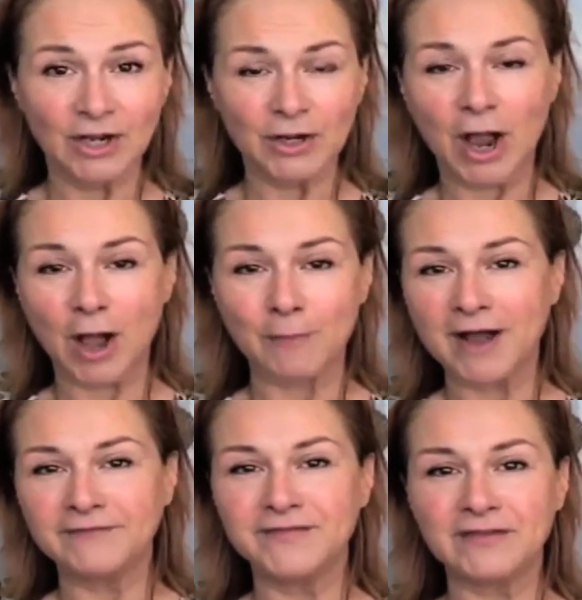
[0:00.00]
I've
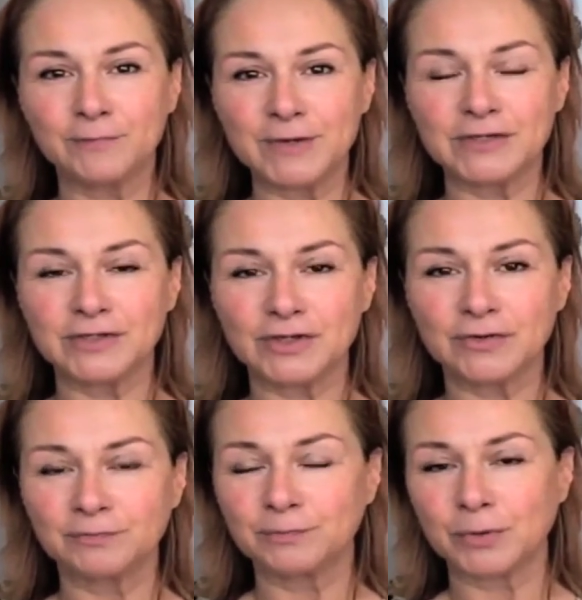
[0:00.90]
never been
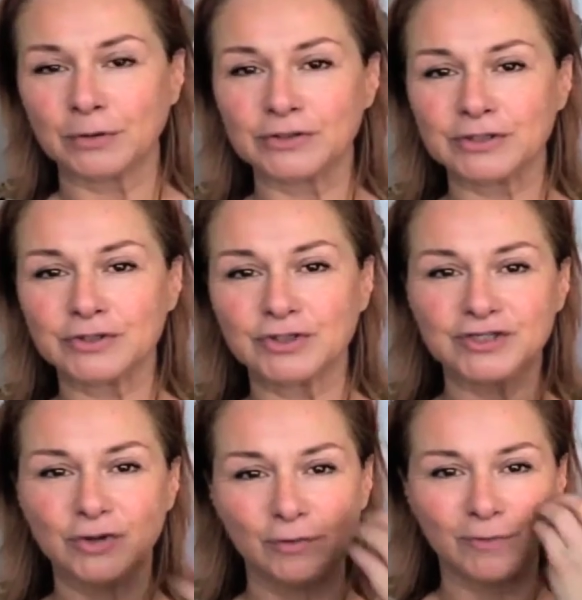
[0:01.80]
burnt just
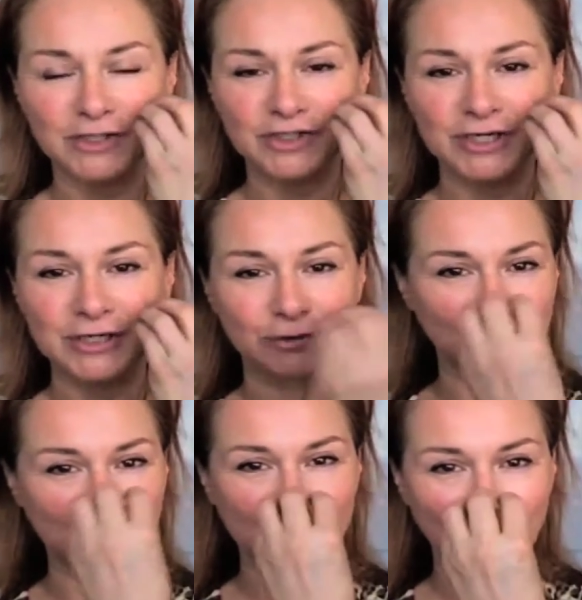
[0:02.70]
on my cheeks or
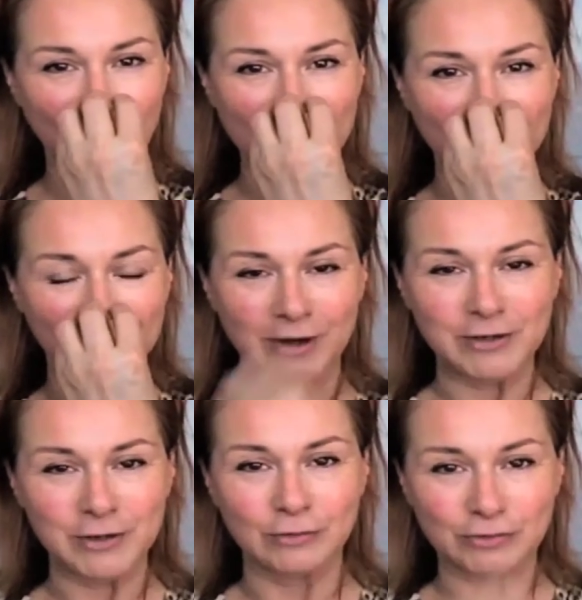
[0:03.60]
just on the end of my
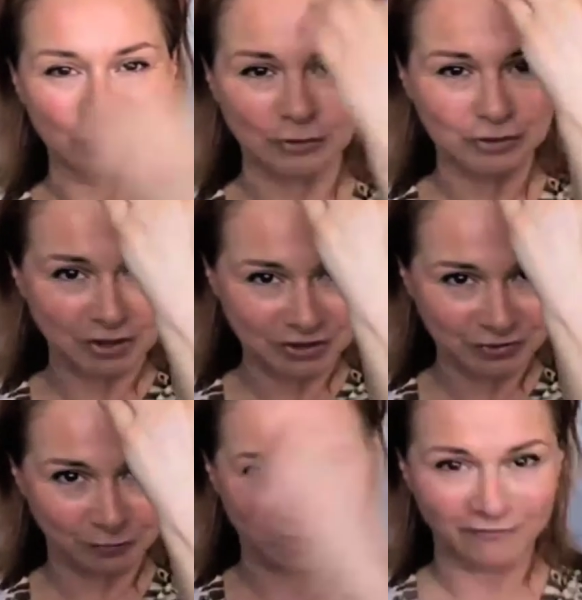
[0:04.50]
nose or just on
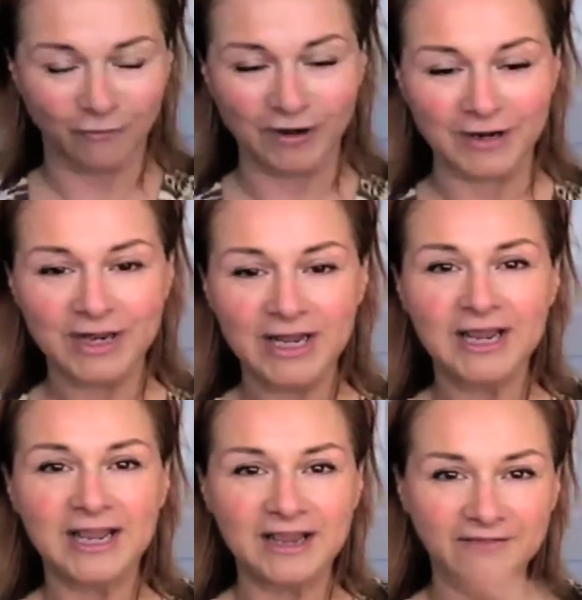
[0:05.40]
my forehead.
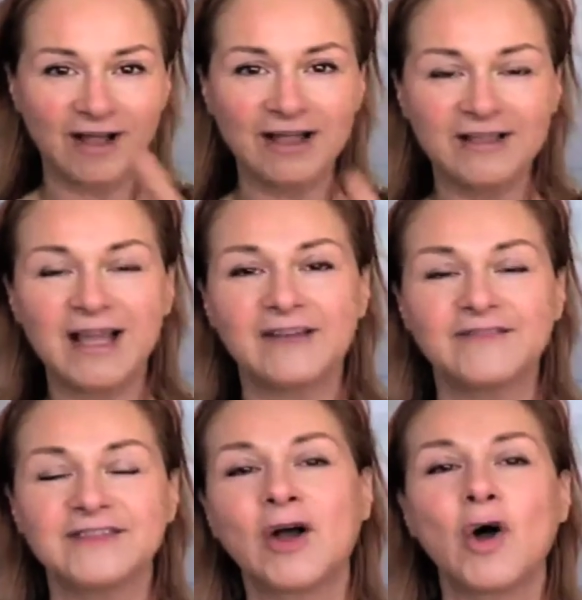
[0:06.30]
If I have
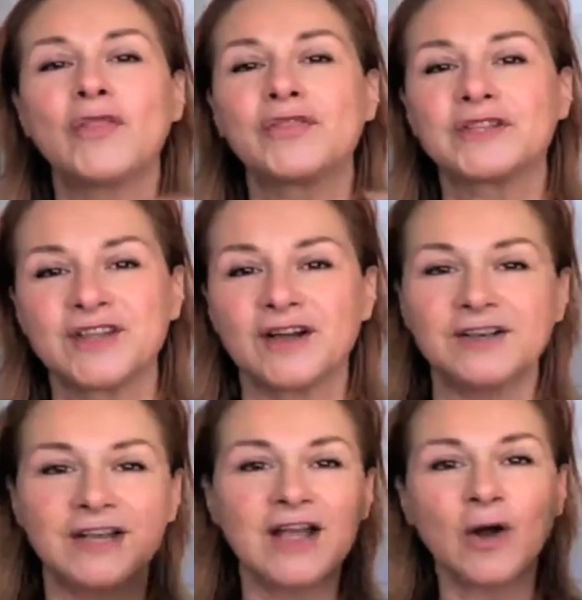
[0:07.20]
caught the sun
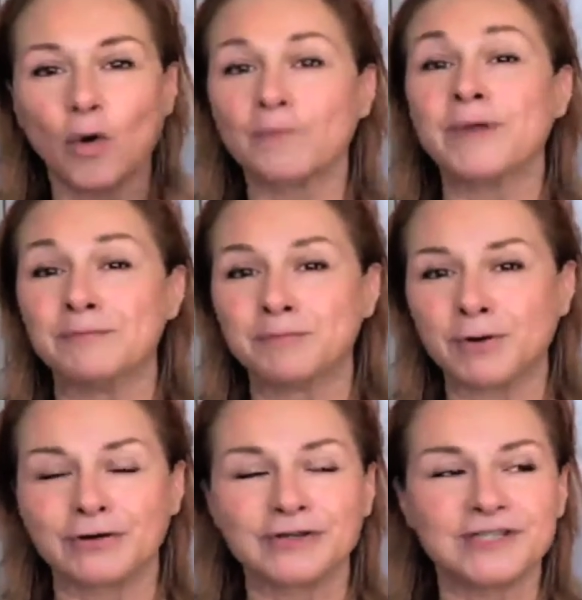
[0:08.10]
or been
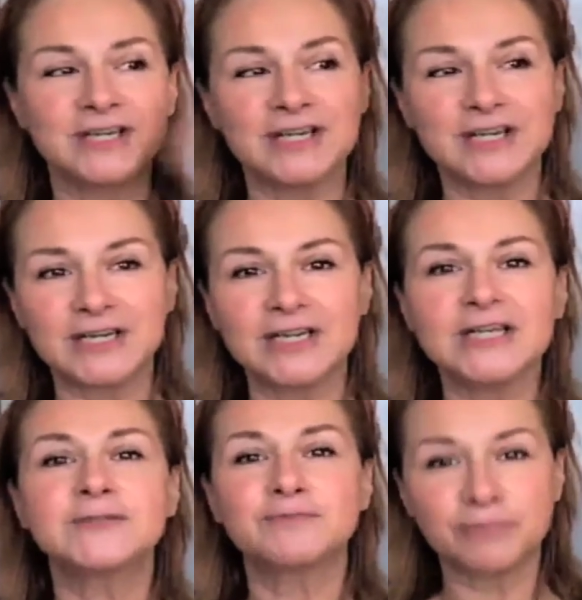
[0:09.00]
burnt,
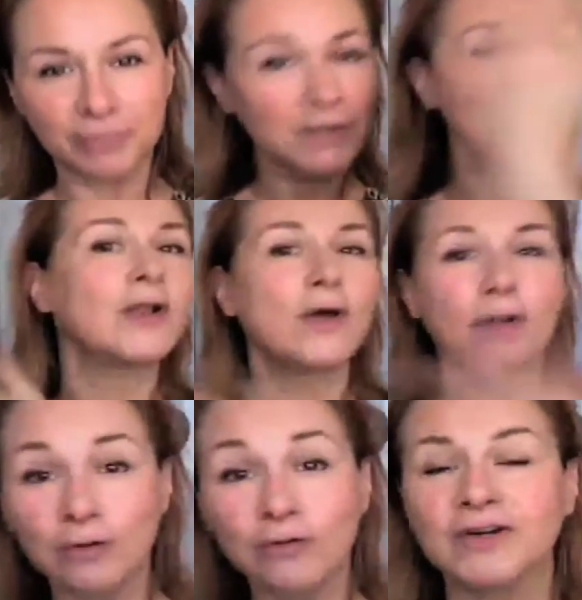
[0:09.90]
it's pretty well all
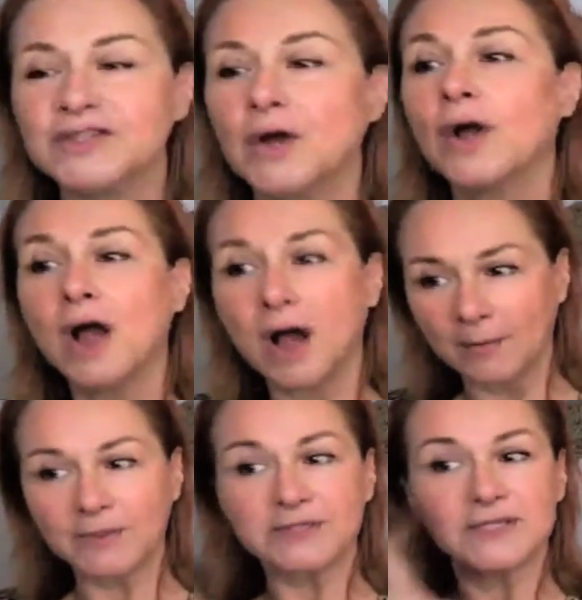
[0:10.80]
over. So I'm going
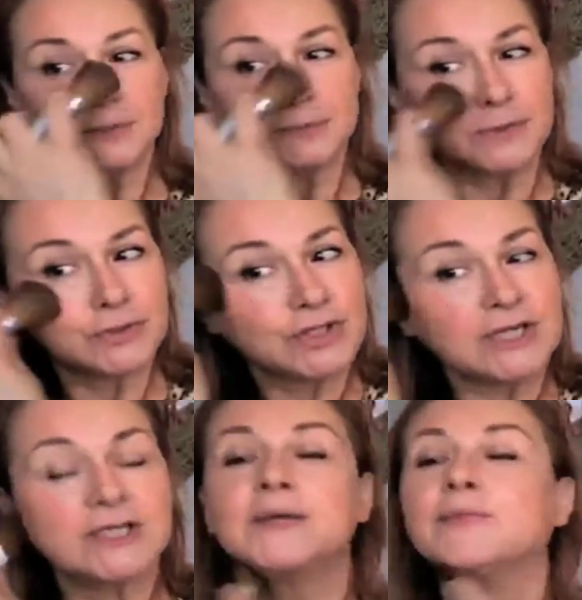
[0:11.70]
to say, but
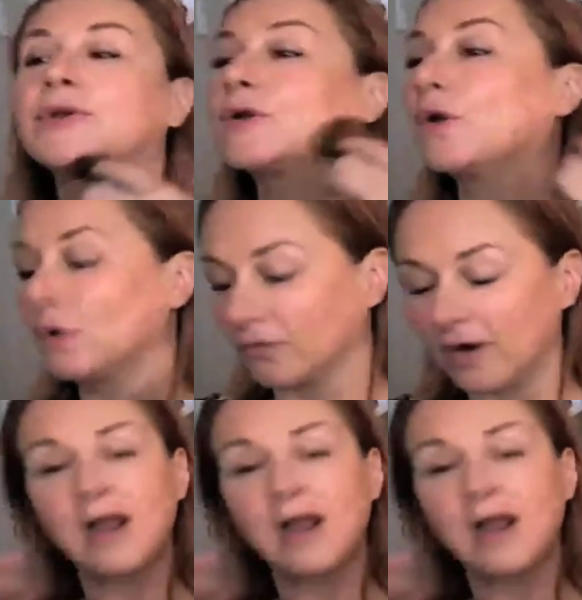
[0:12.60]
gently put it all over.